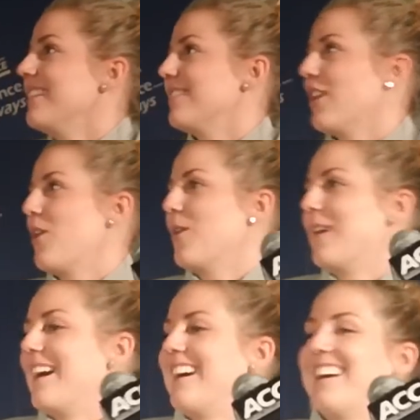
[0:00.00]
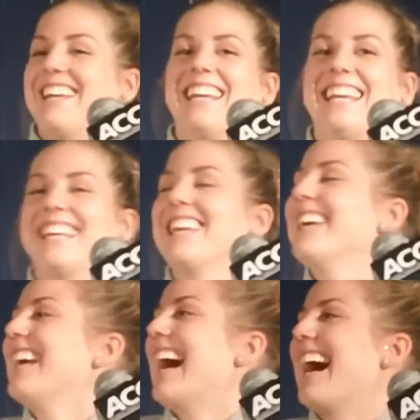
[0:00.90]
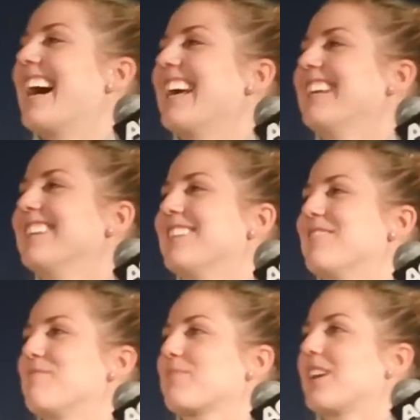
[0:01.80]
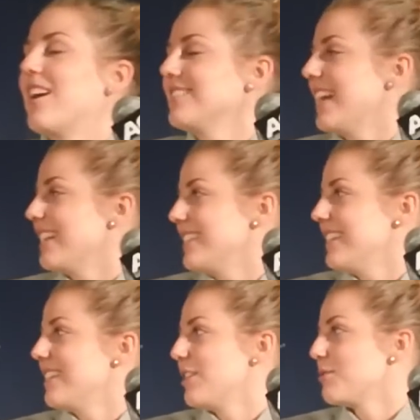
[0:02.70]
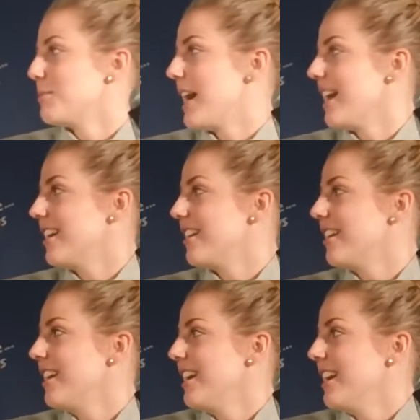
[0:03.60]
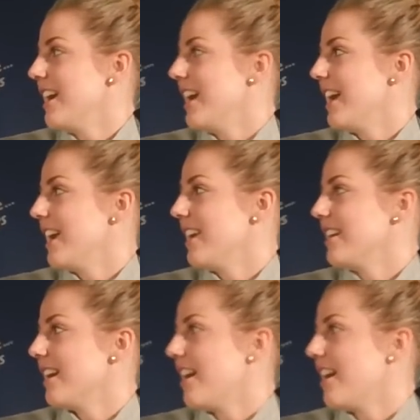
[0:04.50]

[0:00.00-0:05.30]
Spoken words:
So I contacted Coach Meier, and